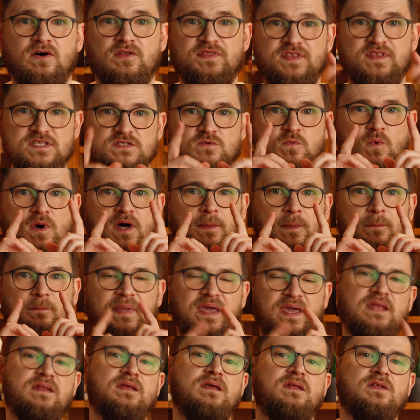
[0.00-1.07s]
this one
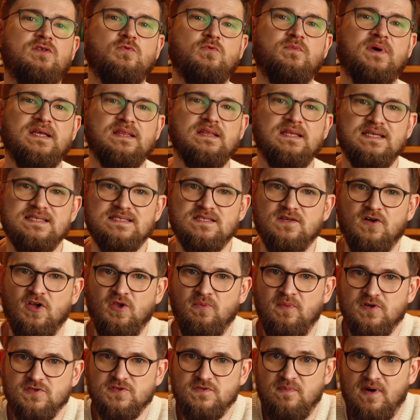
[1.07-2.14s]
made into my list
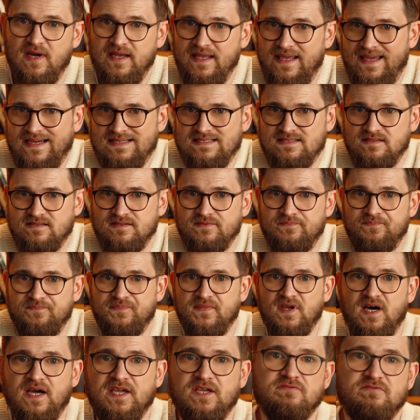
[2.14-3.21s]
almost by accident.
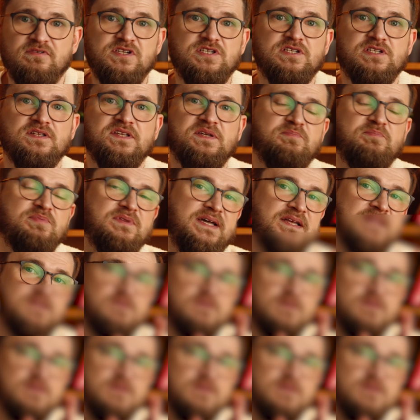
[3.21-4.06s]
I originally planned to